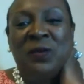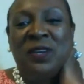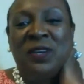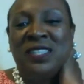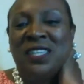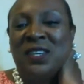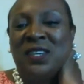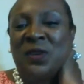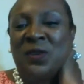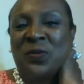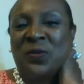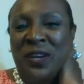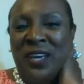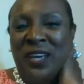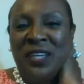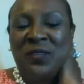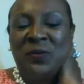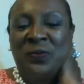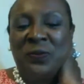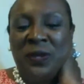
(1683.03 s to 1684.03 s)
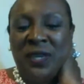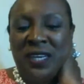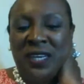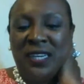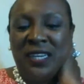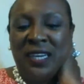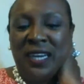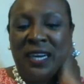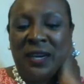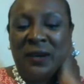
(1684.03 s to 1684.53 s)
a great week,
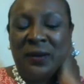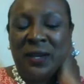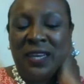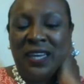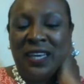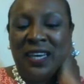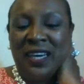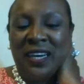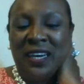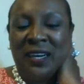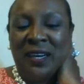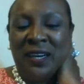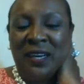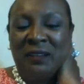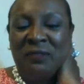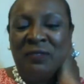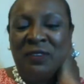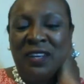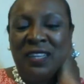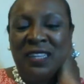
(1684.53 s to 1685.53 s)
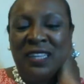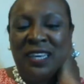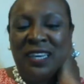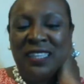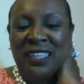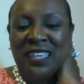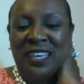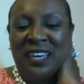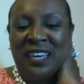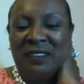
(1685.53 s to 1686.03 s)
Larry. I felt like the
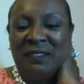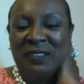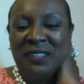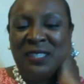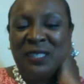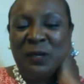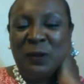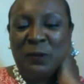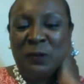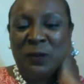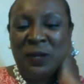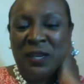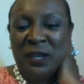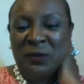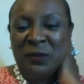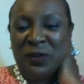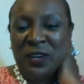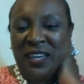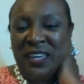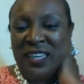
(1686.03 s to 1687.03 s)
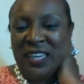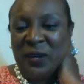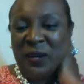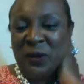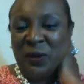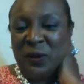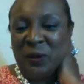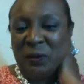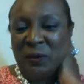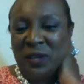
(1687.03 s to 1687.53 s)
heavens opened and rained down
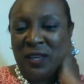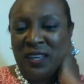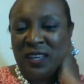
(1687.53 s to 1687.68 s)
on me.